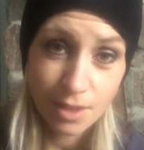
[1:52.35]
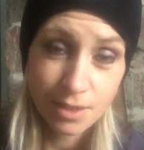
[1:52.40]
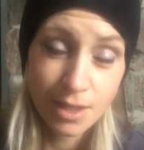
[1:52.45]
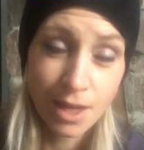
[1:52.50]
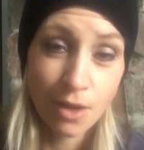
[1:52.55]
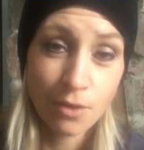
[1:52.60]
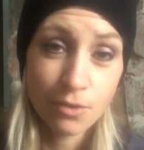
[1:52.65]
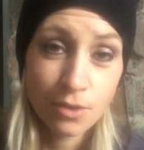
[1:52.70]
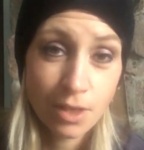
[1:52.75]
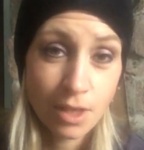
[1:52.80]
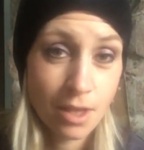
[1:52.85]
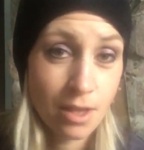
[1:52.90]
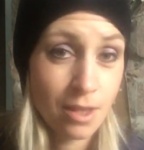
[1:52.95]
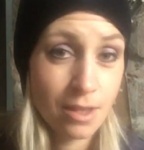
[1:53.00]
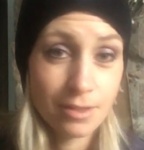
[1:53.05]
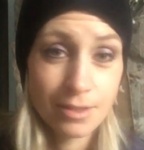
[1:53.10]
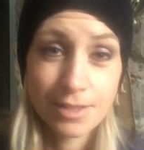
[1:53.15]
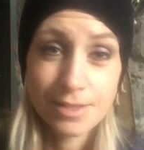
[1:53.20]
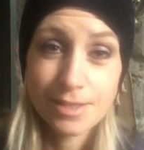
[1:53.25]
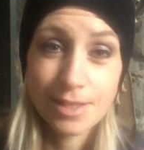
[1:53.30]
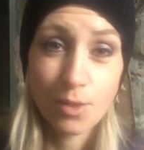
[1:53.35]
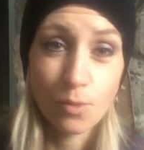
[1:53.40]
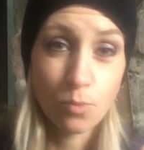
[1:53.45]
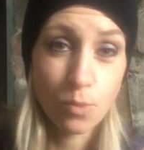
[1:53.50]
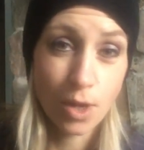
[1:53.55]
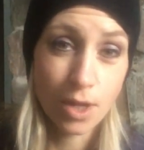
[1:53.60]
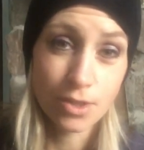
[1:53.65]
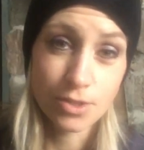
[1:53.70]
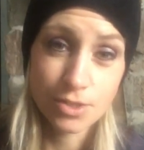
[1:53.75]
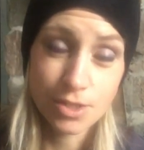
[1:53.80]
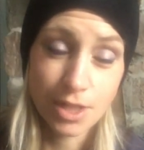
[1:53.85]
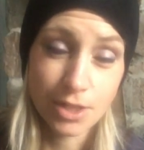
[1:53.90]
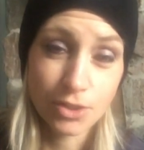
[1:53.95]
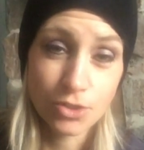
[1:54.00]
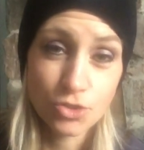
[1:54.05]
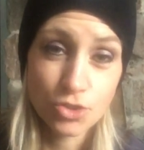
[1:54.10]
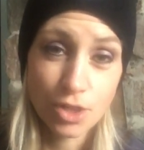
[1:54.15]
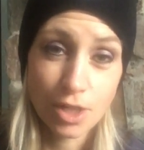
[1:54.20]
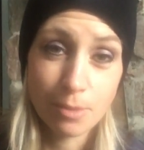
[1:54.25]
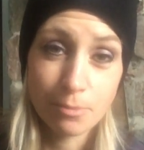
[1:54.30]
Now, let's say water's not
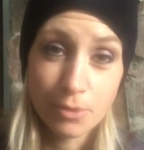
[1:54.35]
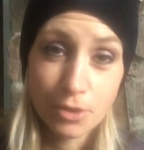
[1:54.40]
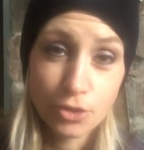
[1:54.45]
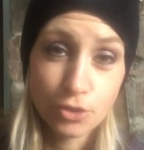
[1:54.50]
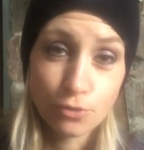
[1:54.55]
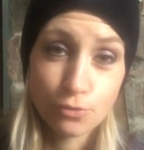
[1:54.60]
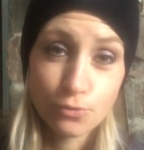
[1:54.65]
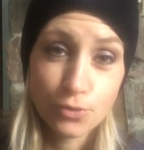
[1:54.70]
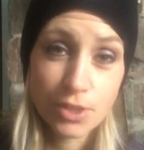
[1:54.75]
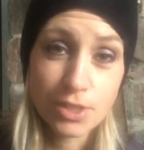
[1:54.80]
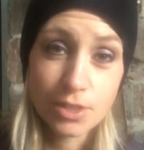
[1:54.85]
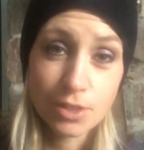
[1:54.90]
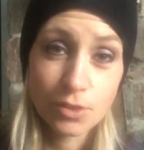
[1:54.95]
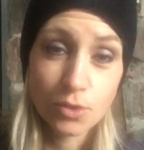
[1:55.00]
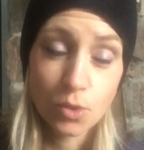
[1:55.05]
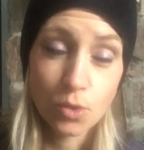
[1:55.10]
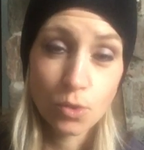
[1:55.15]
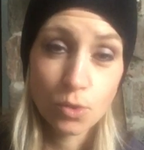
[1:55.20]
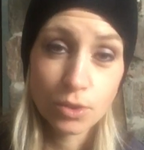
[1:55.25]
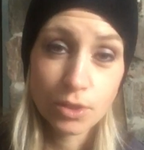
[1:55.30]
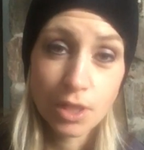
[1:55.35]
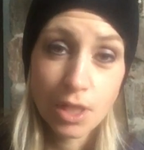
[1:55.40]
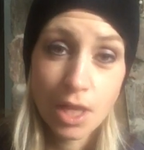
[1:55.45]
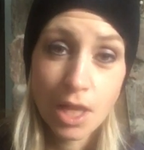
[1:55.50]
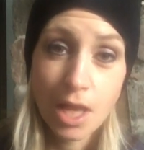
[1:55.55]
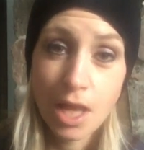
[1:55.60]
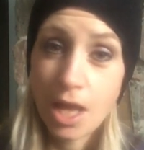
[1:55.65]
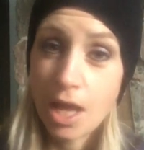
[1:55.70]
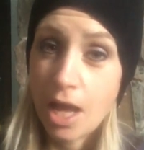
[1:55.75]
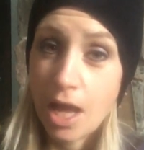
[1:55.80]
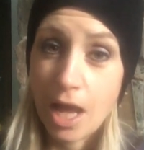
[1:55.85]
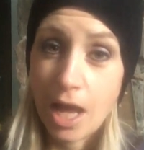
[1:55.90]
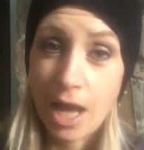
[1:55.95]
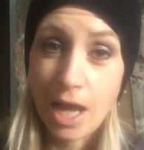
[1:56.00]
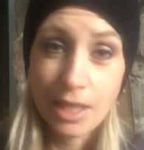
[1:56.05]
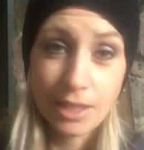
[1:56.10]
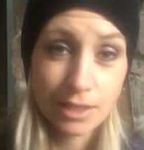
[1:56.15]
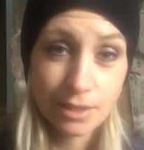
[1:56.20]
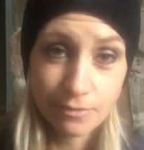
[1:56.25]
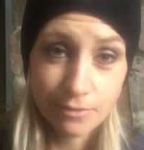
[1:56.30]
your jam, you're freezing cold.
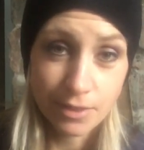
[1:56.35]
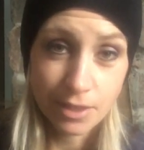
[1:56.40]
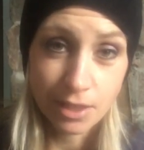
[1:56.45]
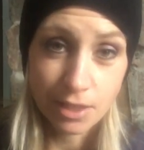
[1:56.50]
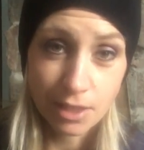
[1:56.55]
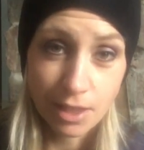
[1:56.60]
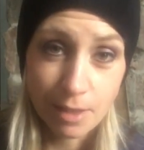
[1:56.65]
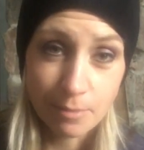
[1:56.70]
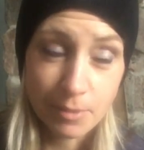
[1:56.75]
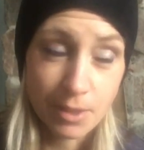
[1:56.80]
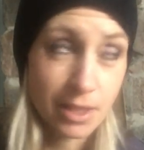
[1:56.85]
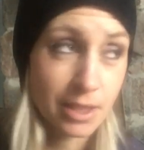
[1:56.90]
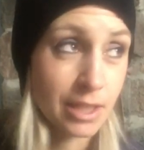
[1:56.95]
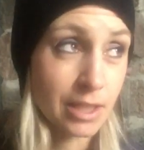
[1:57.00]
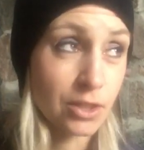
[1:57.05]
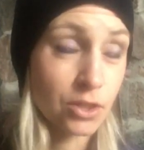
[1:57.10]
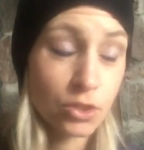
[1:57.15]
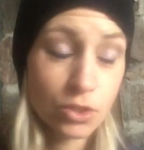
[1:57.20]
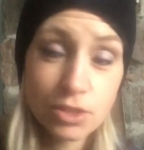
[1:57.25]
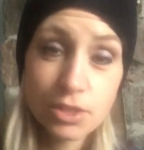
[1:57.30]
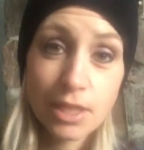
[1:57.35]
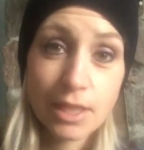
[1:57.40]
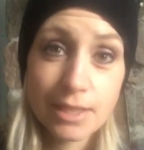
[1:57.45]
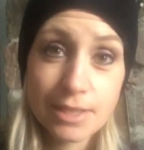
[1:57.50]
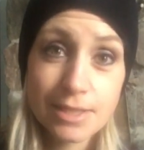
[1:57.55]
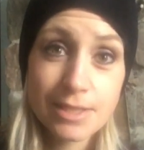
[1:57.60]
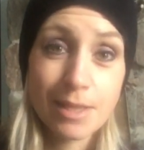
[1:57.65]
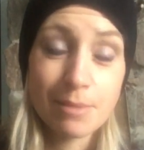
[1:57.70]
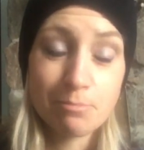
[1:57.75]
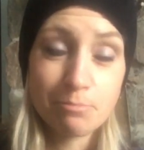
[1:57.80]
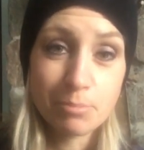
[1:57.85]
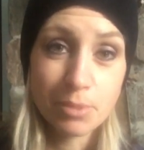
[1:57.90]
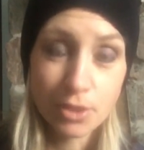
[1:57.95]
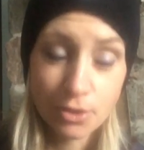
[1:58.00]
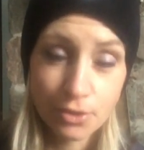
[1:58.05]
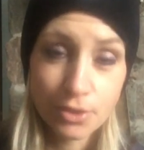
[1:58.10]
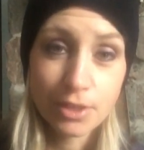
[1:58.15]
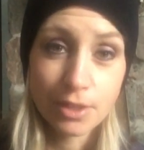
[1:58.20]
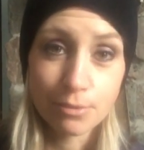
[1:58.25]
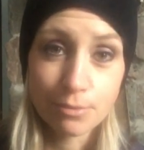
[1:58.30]
I live in a climate that looks like
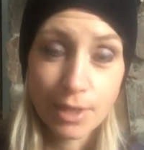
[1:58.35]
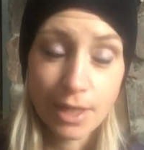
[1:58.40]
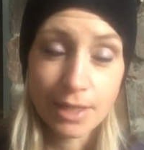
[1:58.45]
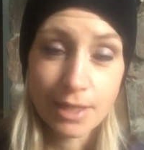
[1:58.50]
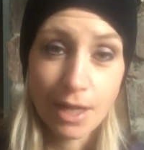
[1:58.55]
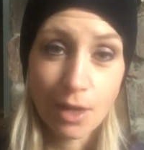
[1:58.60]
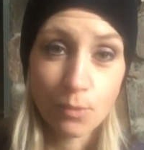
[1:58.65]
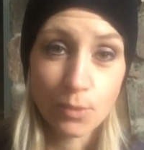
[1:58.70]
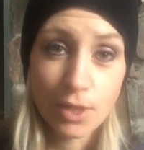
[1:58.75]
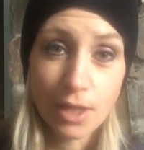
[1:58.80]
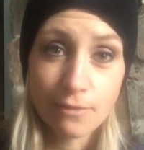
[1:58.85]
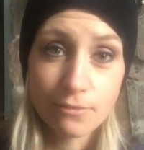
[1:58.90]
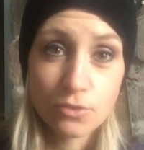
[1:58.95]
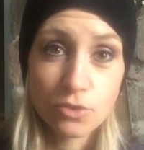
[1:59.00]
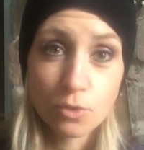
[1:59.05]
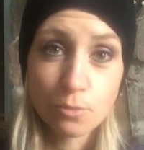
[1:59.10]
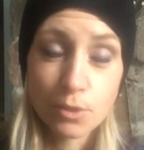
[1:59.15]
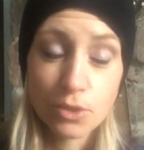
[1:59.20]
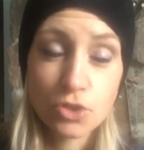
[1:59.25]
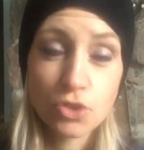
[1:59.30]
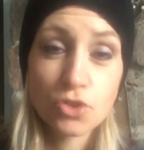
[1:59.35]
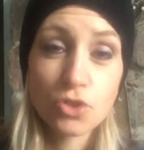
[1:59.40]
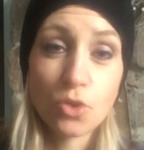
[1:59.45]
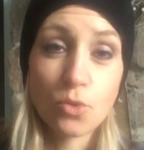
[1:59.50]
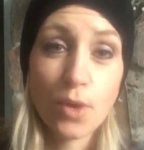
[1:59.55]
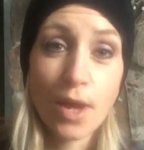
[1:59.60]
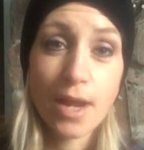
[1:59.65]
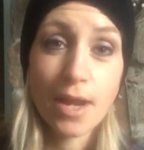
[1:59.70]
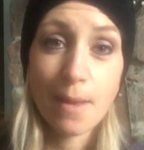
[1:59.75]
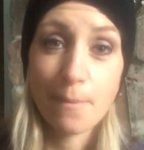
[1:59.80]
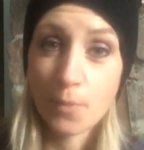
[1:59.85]
Siberia right now. We have so much snow and